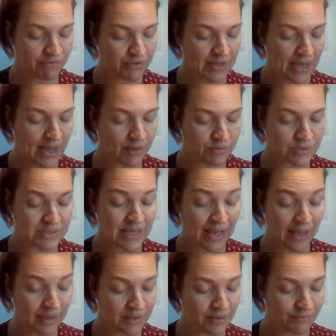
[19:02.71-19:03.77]
for the house
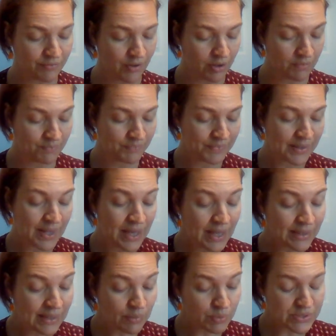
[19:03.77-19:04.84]
and the farm,
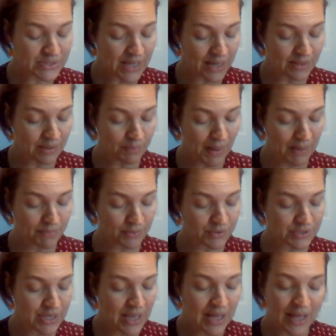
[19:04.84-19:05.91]
they will sign the
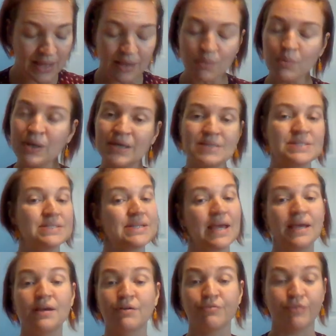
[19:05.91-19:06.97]
papers, and then we can stay
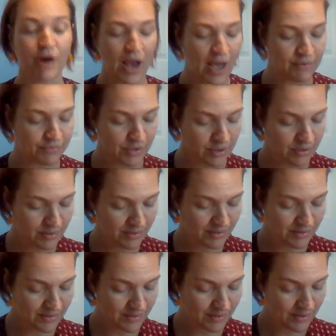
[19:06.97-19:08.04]
here forever."
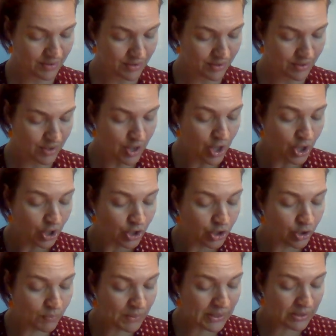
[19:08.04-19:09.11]

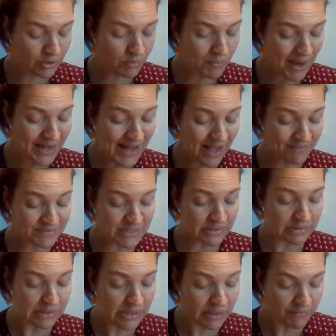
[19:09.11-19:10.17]
"You mean you might have to
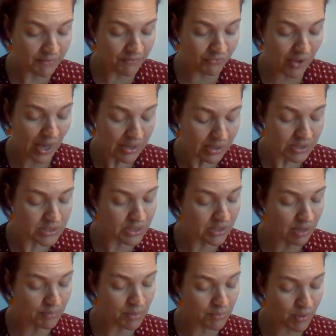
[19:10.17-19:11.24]
leave if Kenny
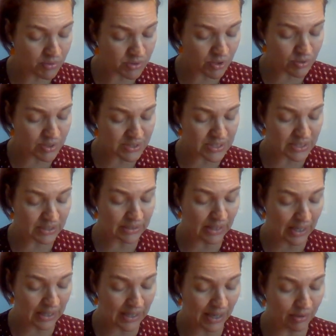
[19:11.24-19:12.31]
Yamamoto doesn't
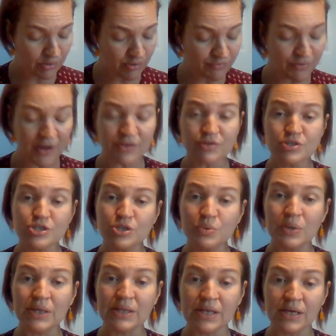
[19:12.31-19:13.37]
like how your father's
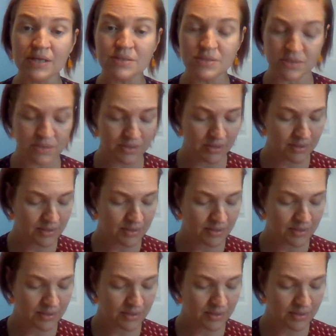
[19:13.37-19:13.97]
doing things?"